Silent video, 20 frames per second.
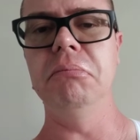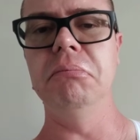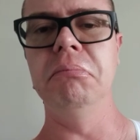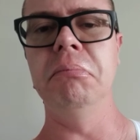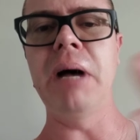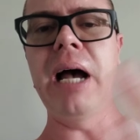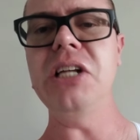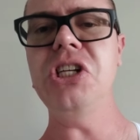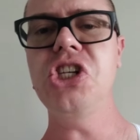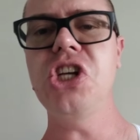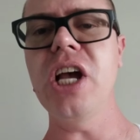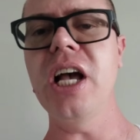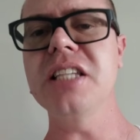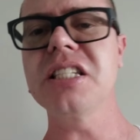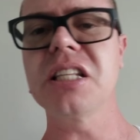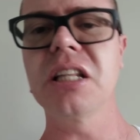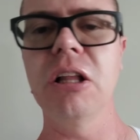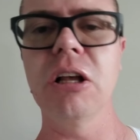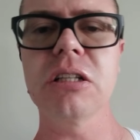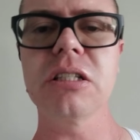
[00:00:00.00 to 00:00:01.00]
My
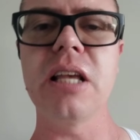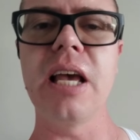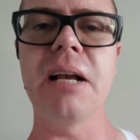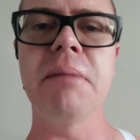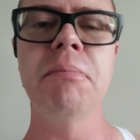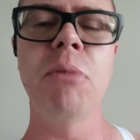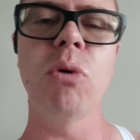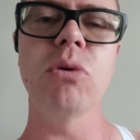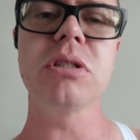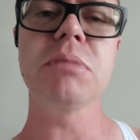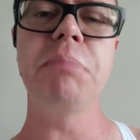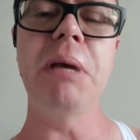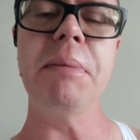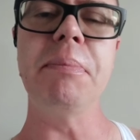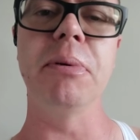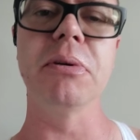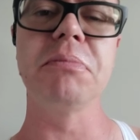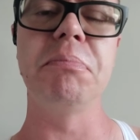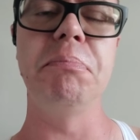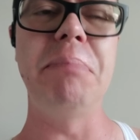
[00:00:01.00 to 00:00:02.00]
chest looks like most
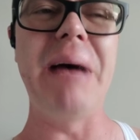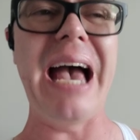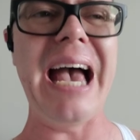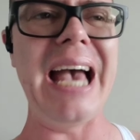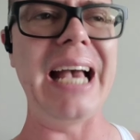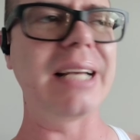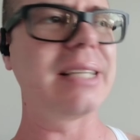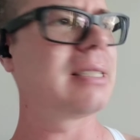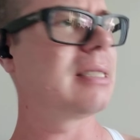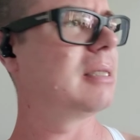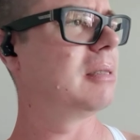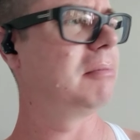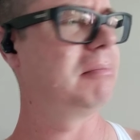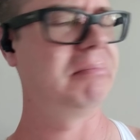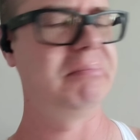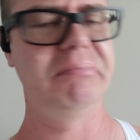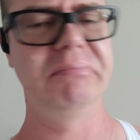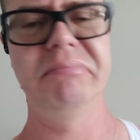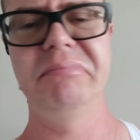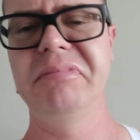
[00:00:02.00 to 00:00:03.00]
people's backs.
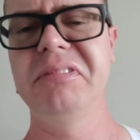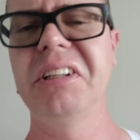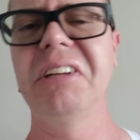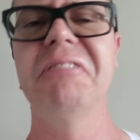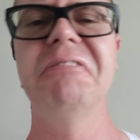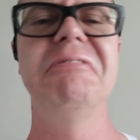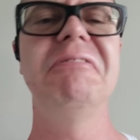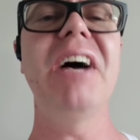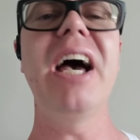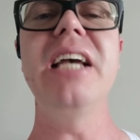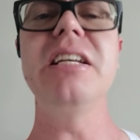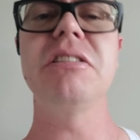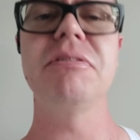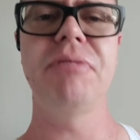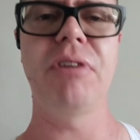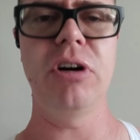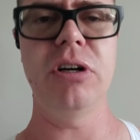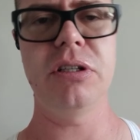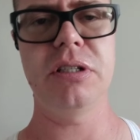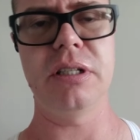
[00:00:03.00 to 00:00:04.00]
Vice
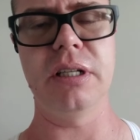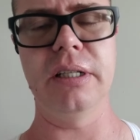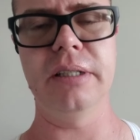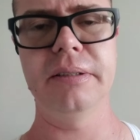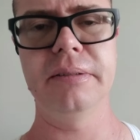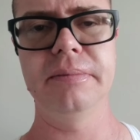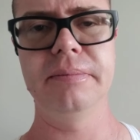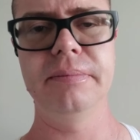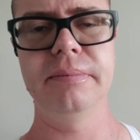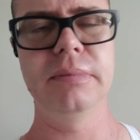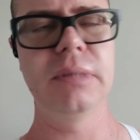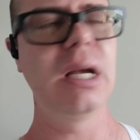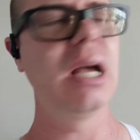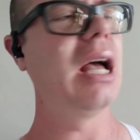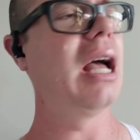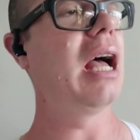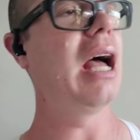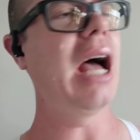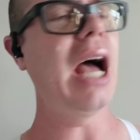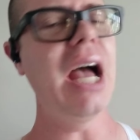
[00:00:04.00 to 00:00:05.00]
versa.
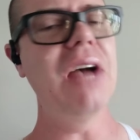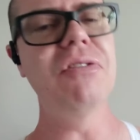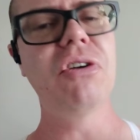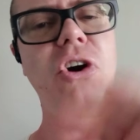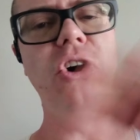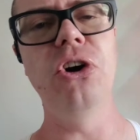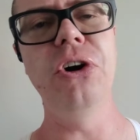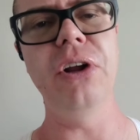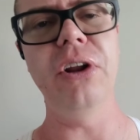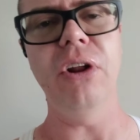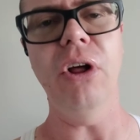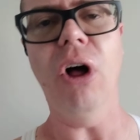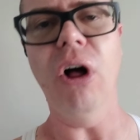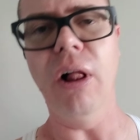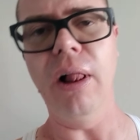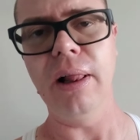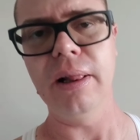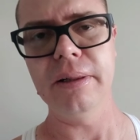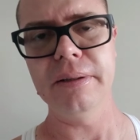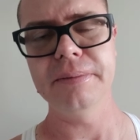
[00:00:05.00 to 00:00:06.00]
I've heard it
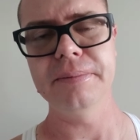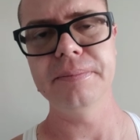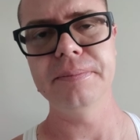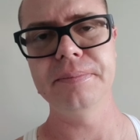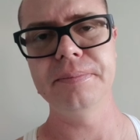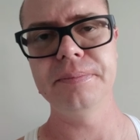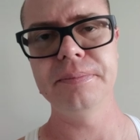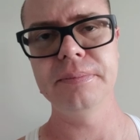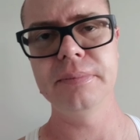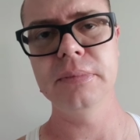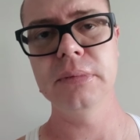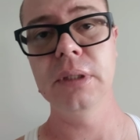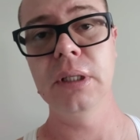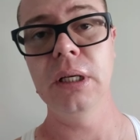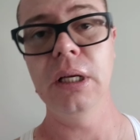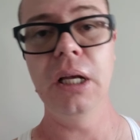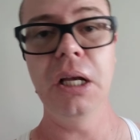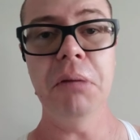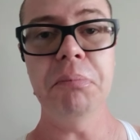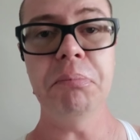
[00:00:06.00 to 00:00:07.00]
all.
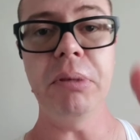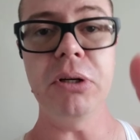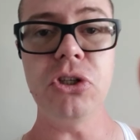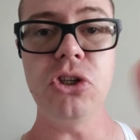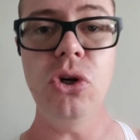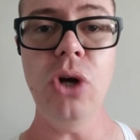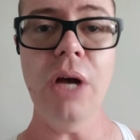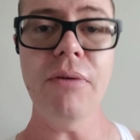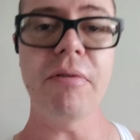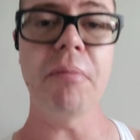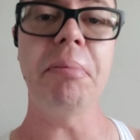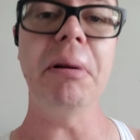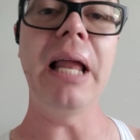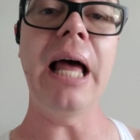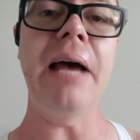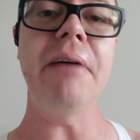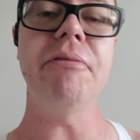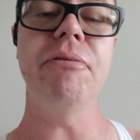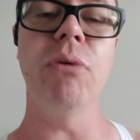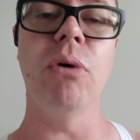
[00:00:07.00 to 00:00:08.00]
But you have a
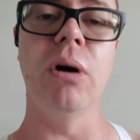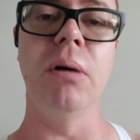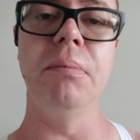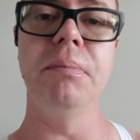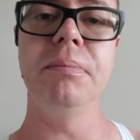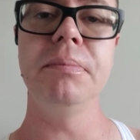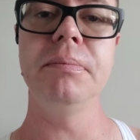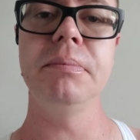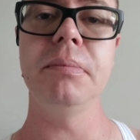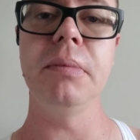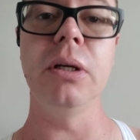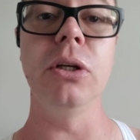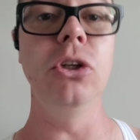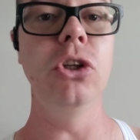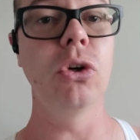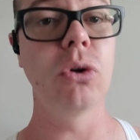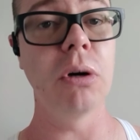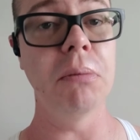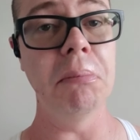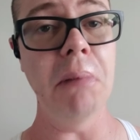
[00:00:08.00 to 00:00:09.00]
platform.
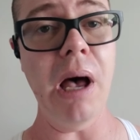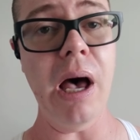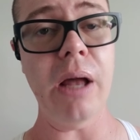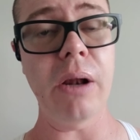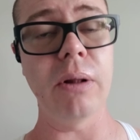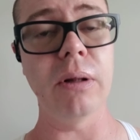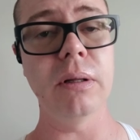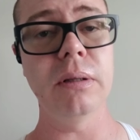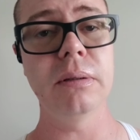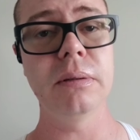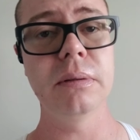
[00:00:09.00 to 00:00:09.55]
You're a model.